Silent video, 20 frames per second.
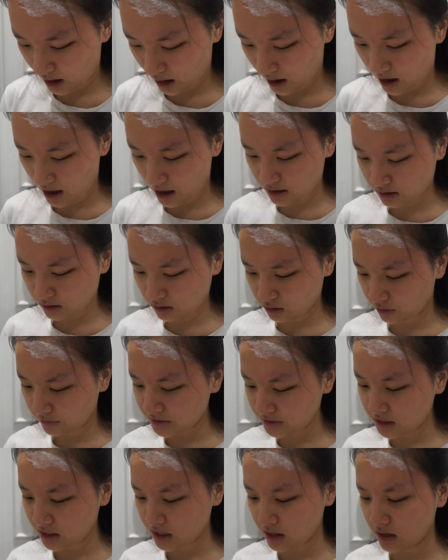
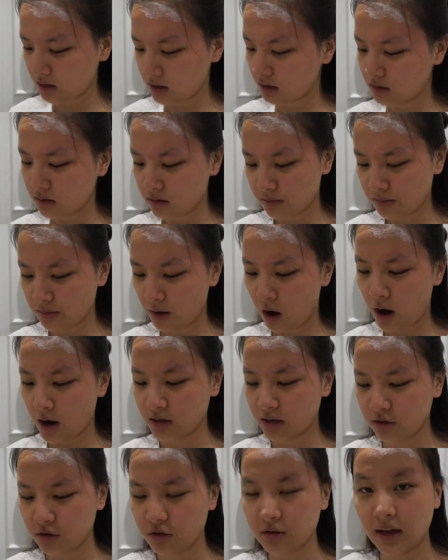obviously I
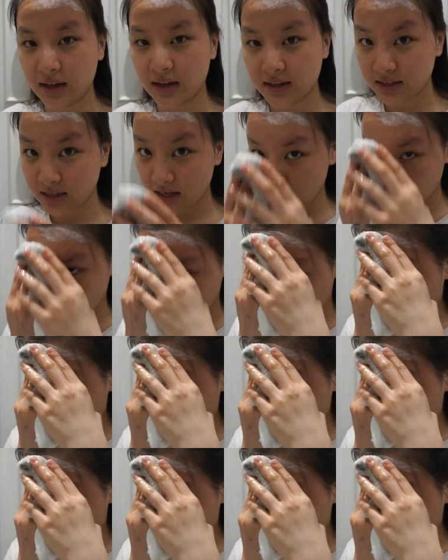do get sent